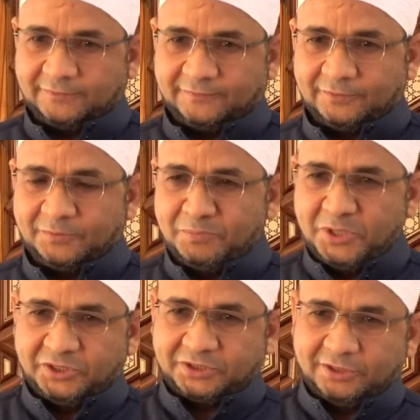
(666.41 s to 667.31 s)
If in
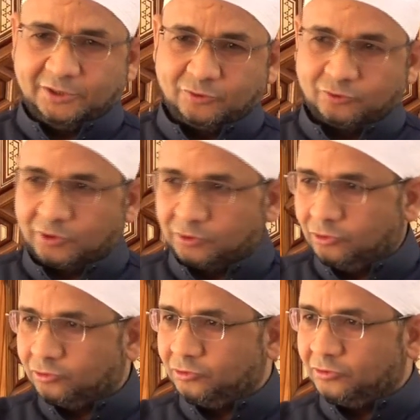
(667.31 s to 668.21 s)
medicine, you go to a
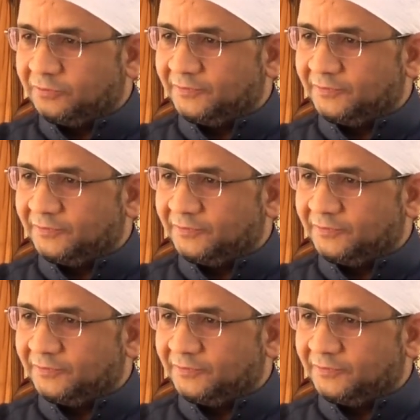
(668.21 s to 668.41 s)
doctor.